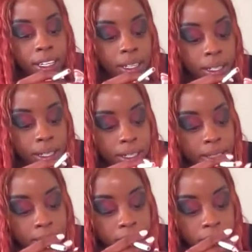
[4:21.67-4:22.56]
I
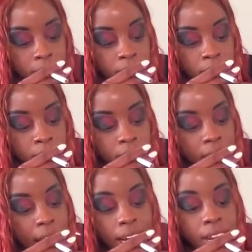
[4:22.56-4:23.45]

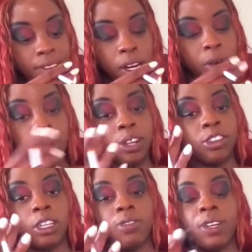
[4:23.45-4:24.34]
ain't even gonna rush
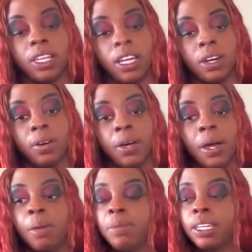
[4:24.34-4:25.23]
this video
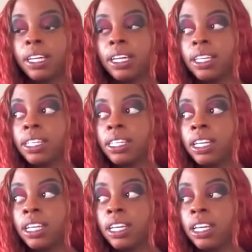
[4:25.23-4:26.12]
because
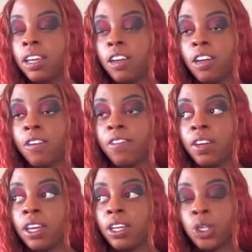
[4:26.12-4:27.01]
if
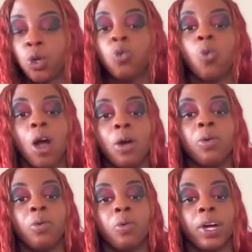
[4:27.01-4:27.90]
you
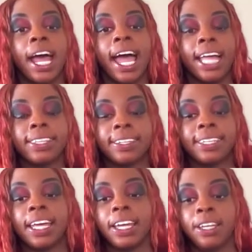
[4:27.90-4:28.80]
want what I have to
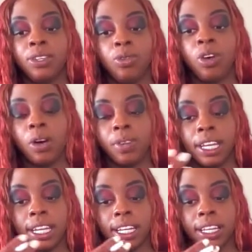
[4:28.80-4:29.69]
say, you gonna
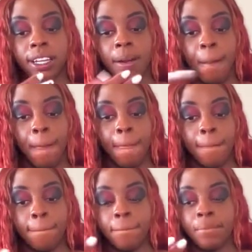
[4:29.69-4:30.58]
get it.
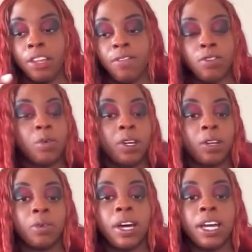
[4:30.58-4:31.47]
If you in
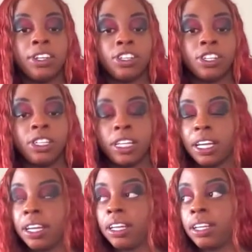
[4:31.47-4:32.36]
a rush
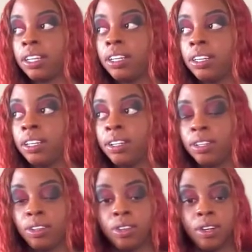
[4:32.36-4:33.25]
and
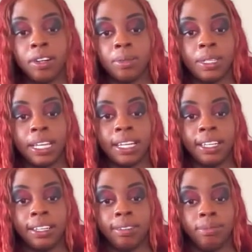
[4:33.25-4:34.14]
you know what I'm saying,